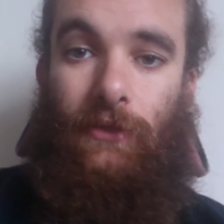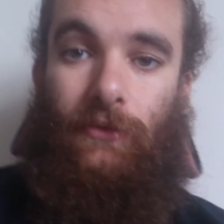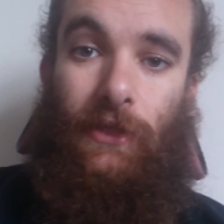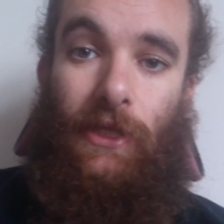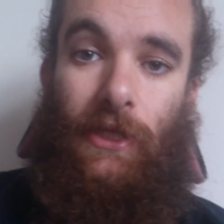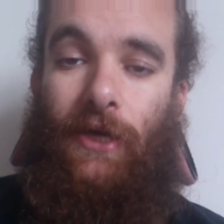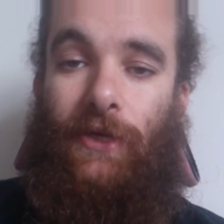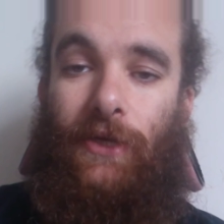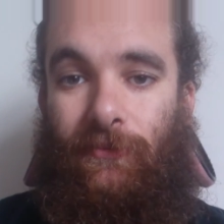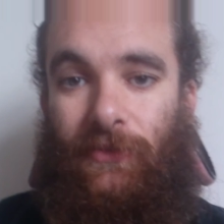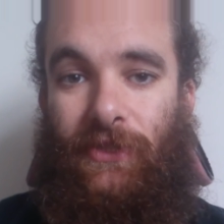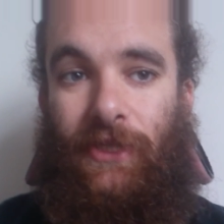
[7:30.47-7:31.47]
glass
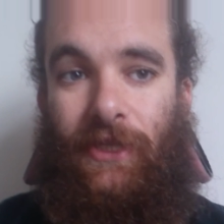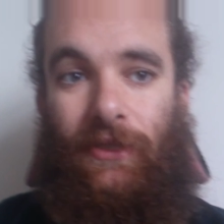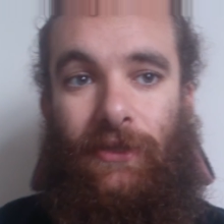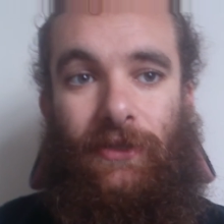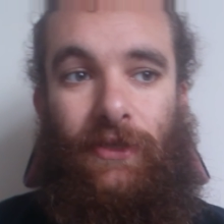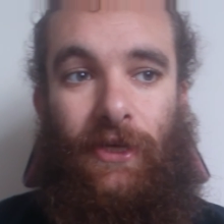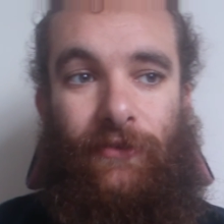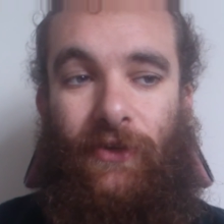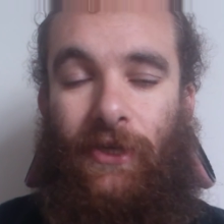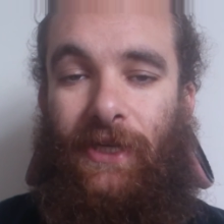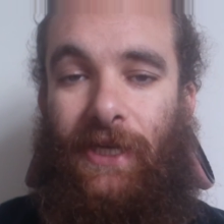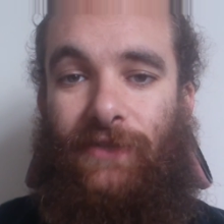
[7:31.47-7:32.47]
in particular, I
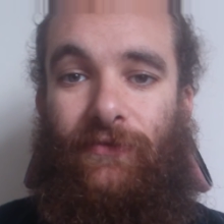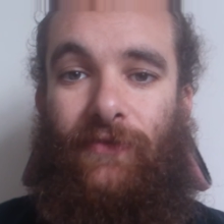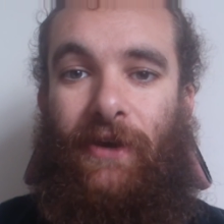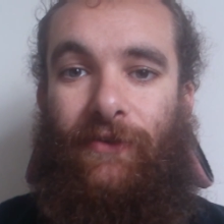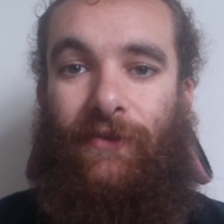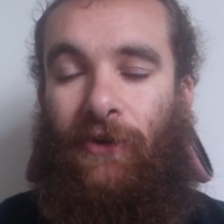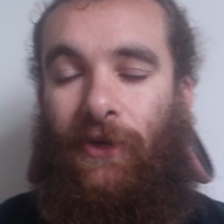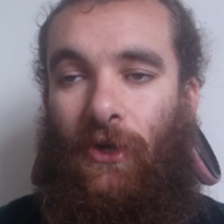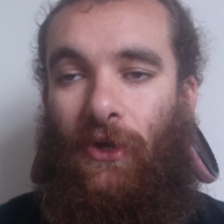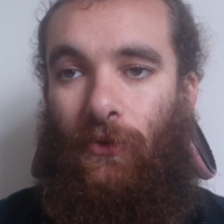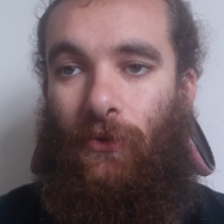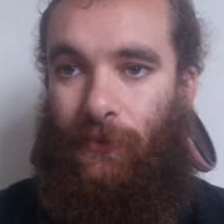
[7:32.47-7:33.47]
find gets very, very
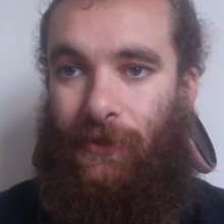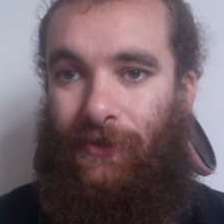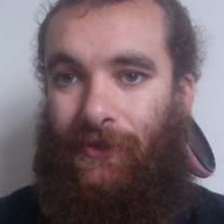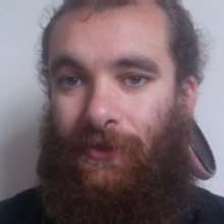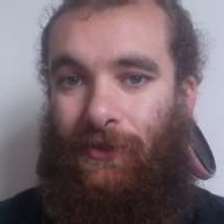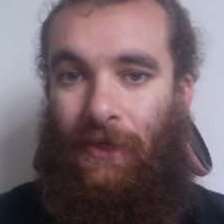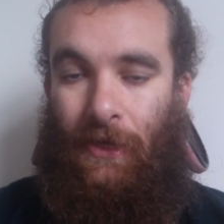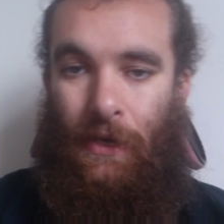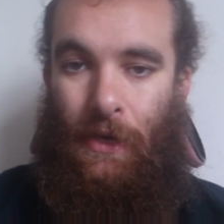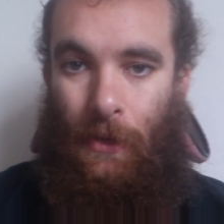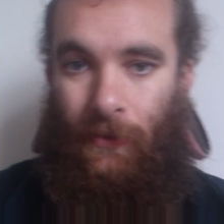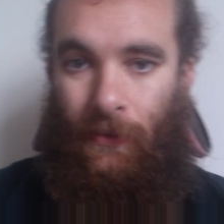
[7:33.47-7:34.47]
cold in the winter,
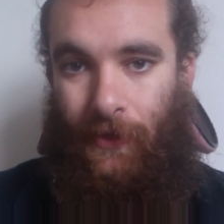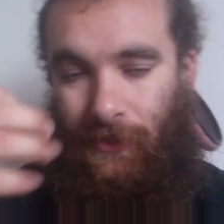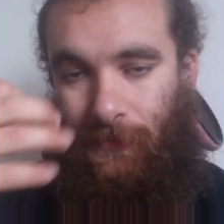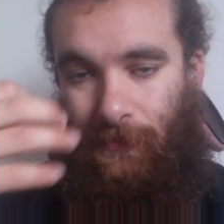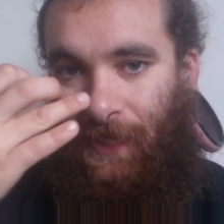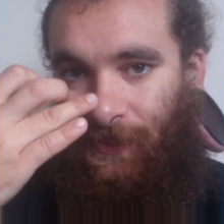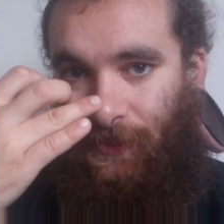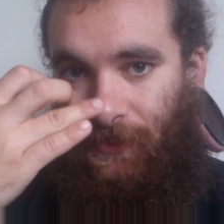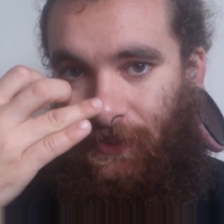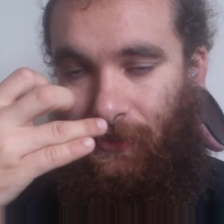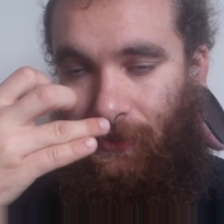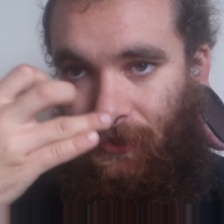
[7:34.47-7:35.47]
whereas
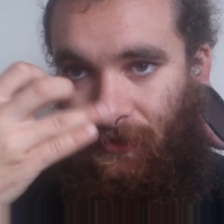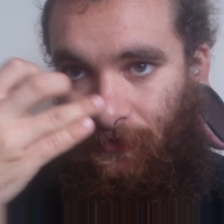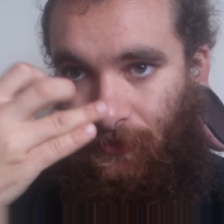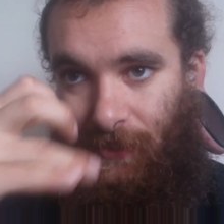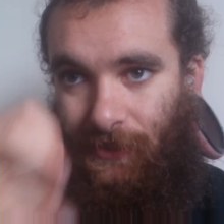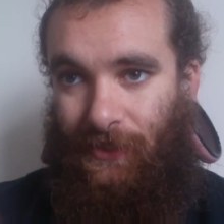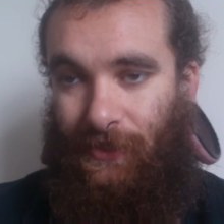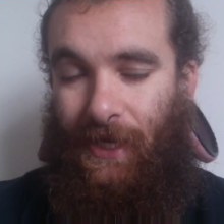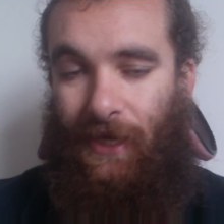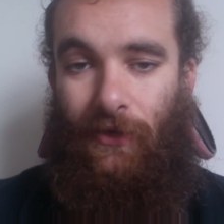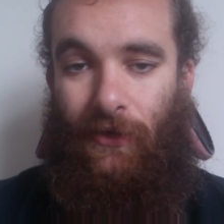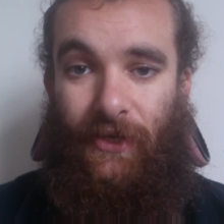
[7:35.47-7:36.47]
plastic tends to stay
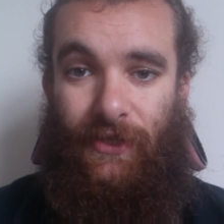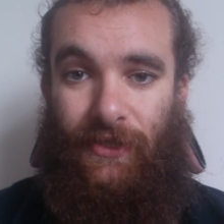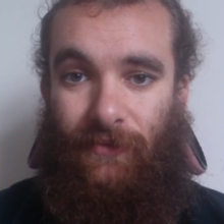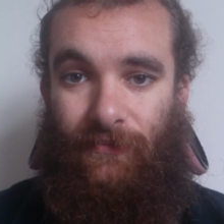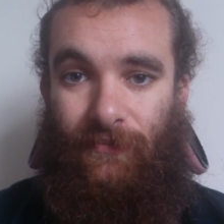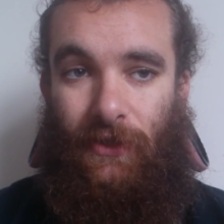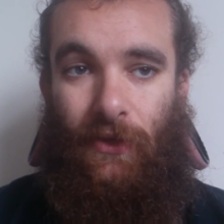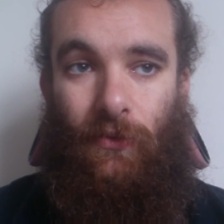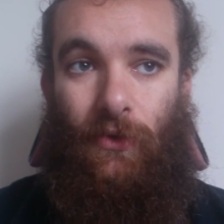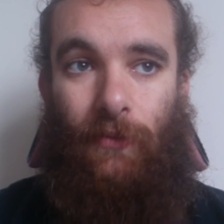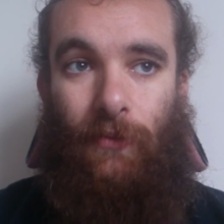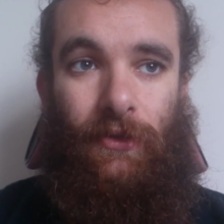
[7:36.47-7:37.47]
a lot nicer, a lot
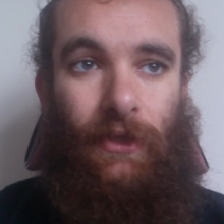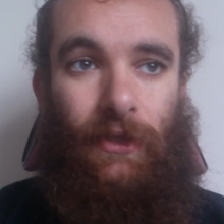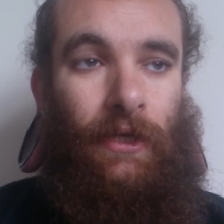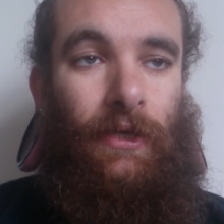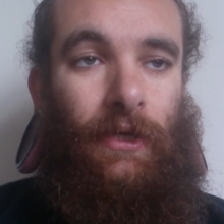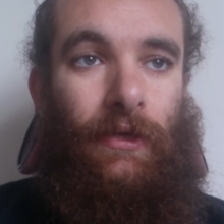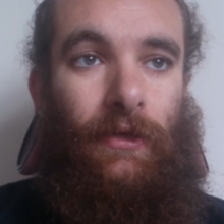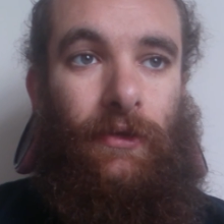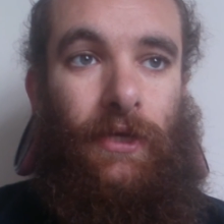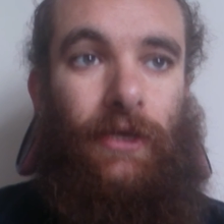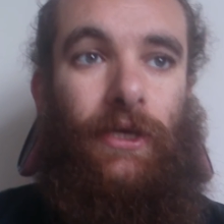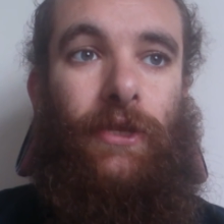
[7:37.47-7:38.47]
warmer.
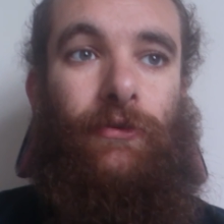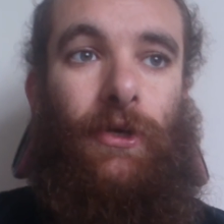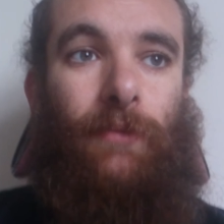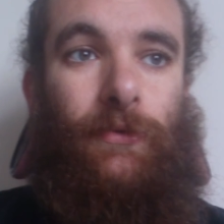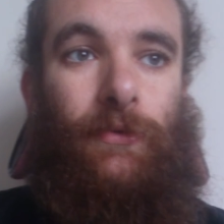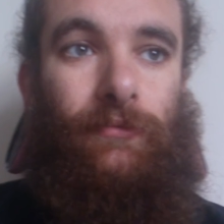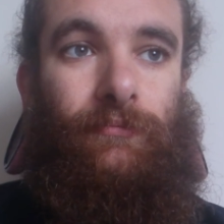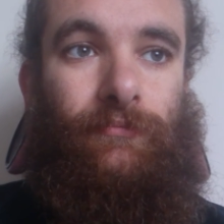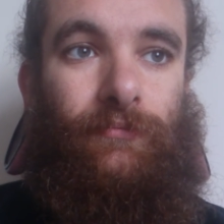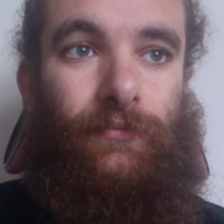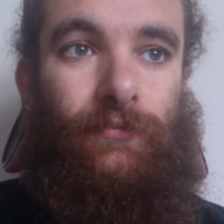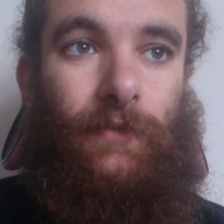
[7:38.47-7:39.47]
The only other option
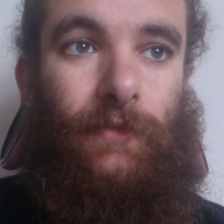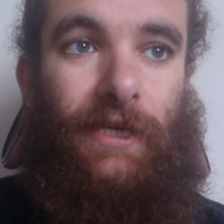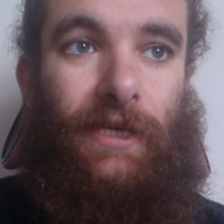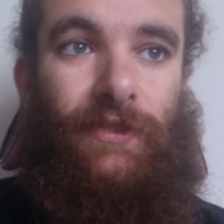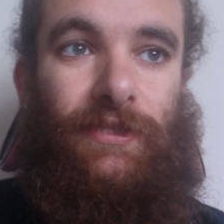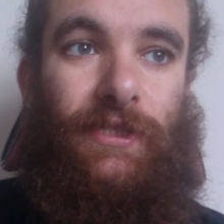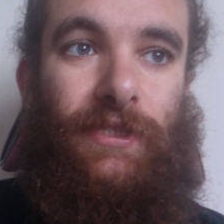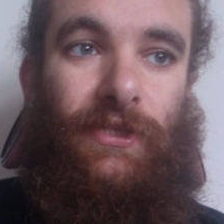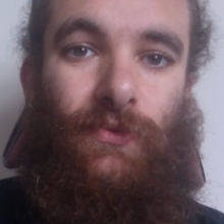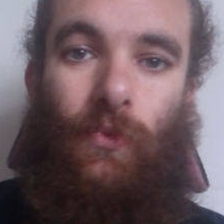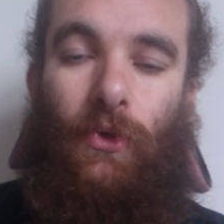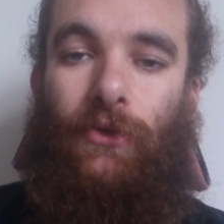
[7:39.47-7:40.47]
I have considered
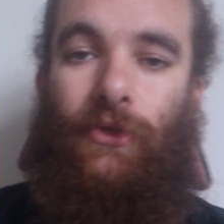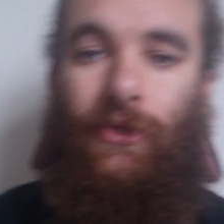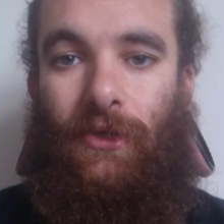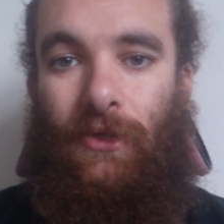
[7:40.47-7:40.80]
is wood,